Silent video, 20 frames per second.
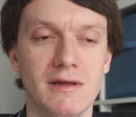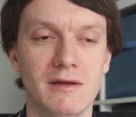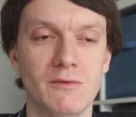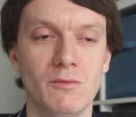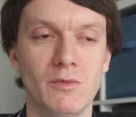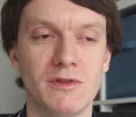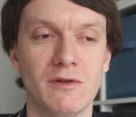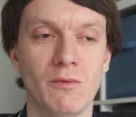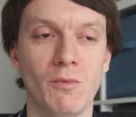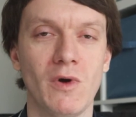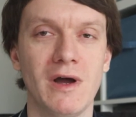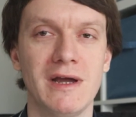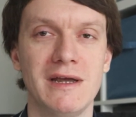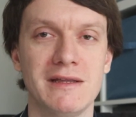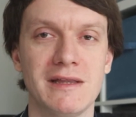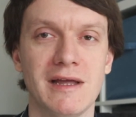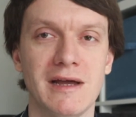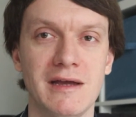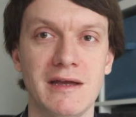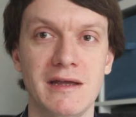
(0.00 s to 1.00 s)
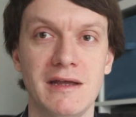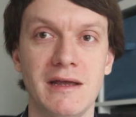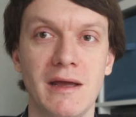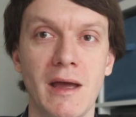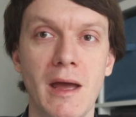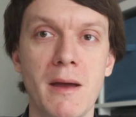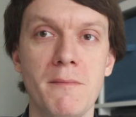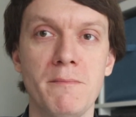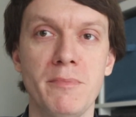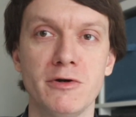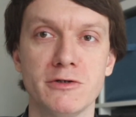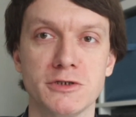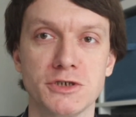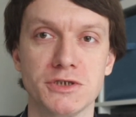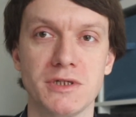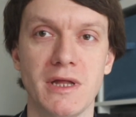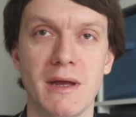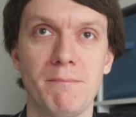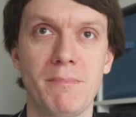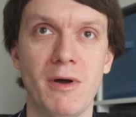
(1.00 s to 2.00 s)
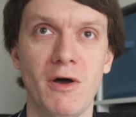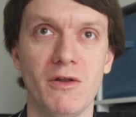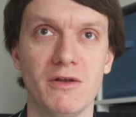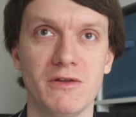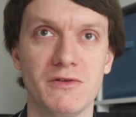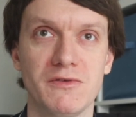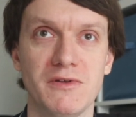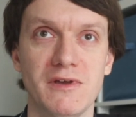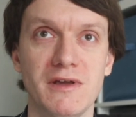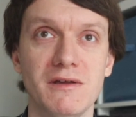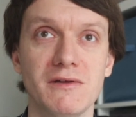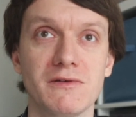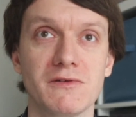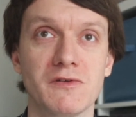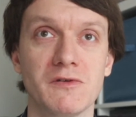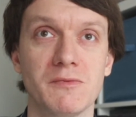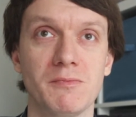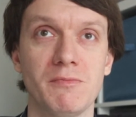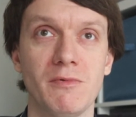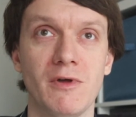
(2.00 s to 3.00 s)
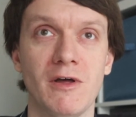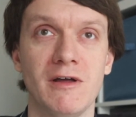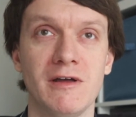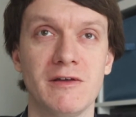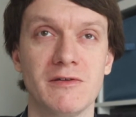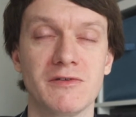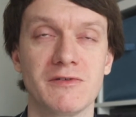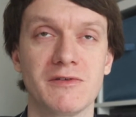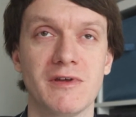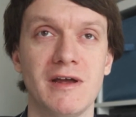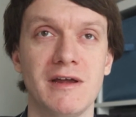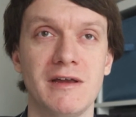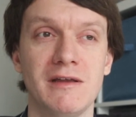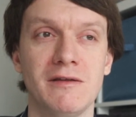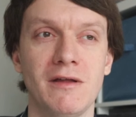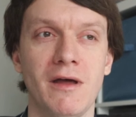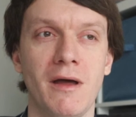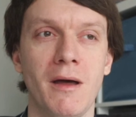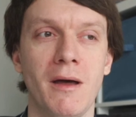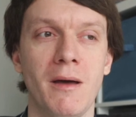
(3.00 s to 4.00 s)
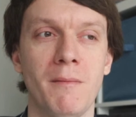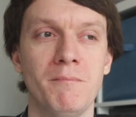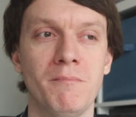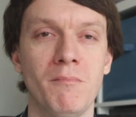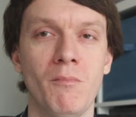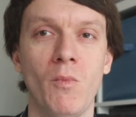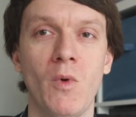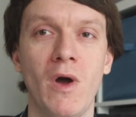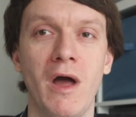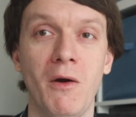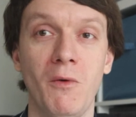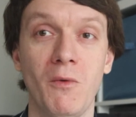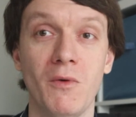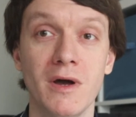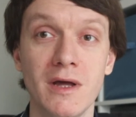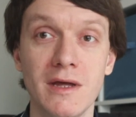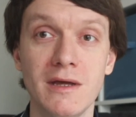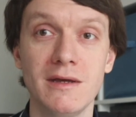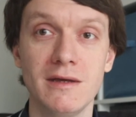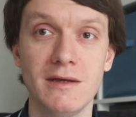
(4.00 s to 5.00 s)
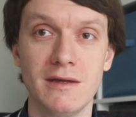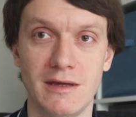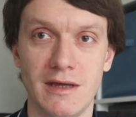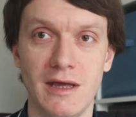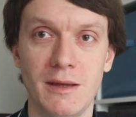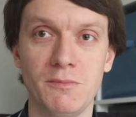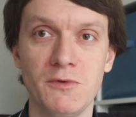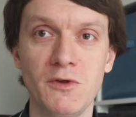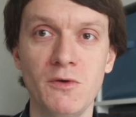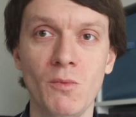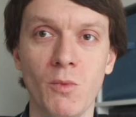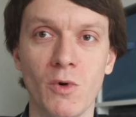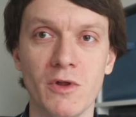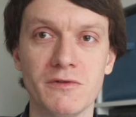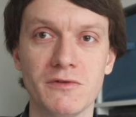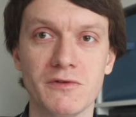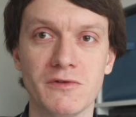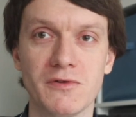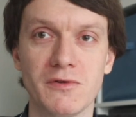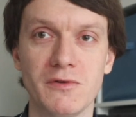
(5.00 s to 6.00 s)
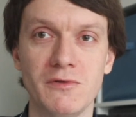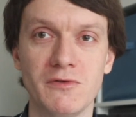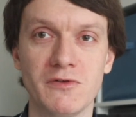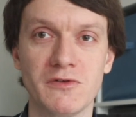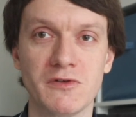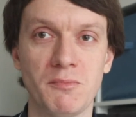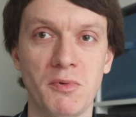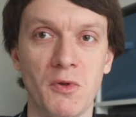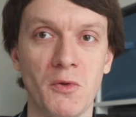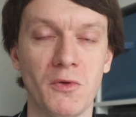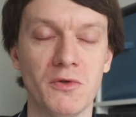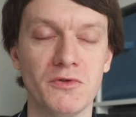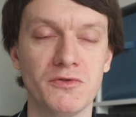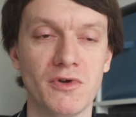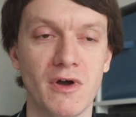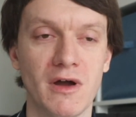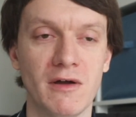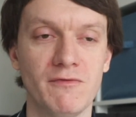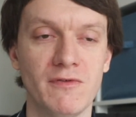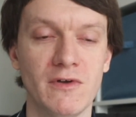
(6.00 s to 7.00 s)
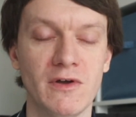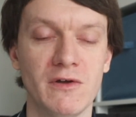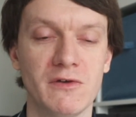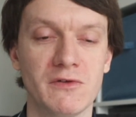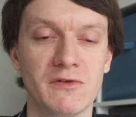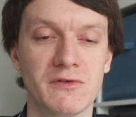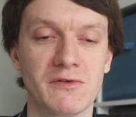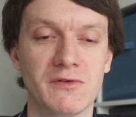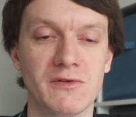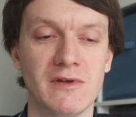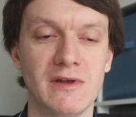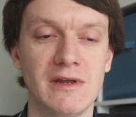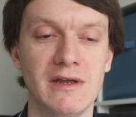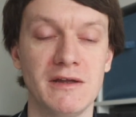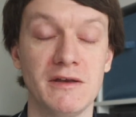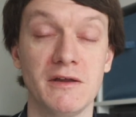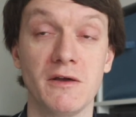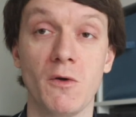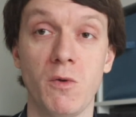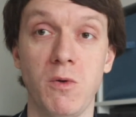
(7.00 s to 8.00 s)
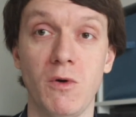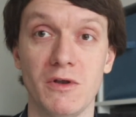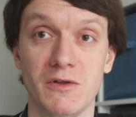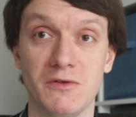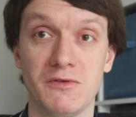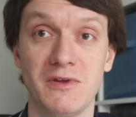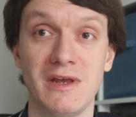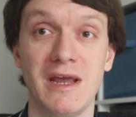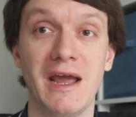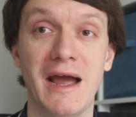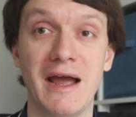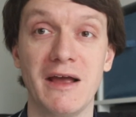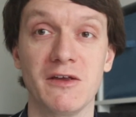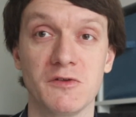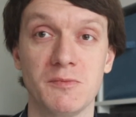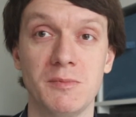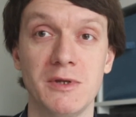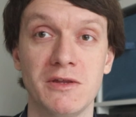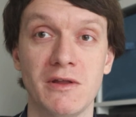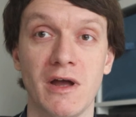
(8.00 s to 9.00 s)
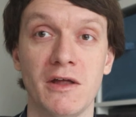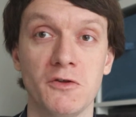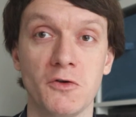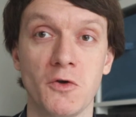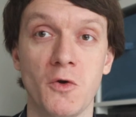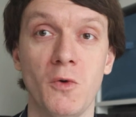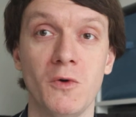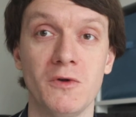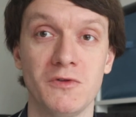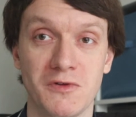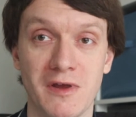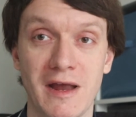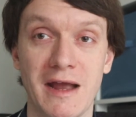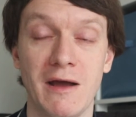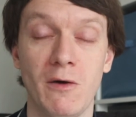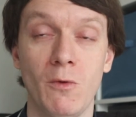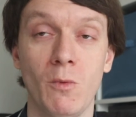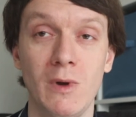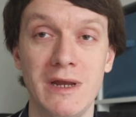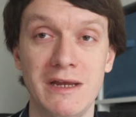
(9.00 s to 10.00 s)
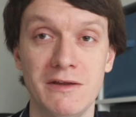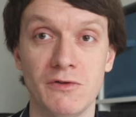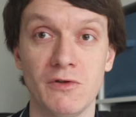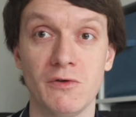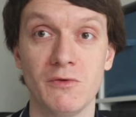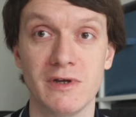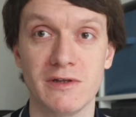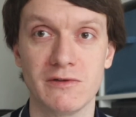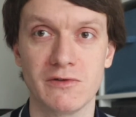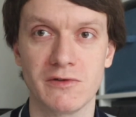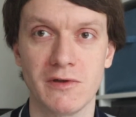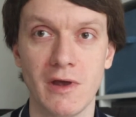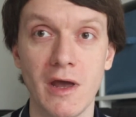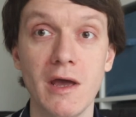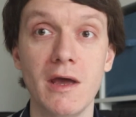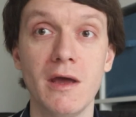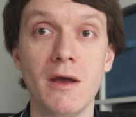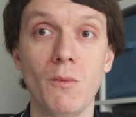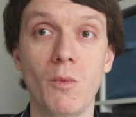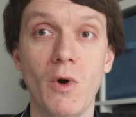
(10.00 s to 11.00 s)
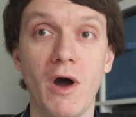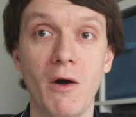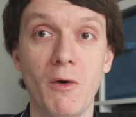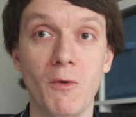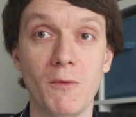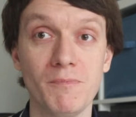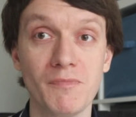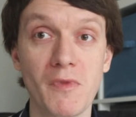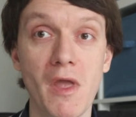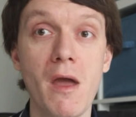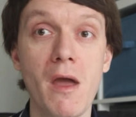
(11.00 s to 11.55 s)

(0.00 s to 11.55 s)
with the way they push their politics by saying, well, if you want to support diversity and equality, it has to be done according to how we do it. Well,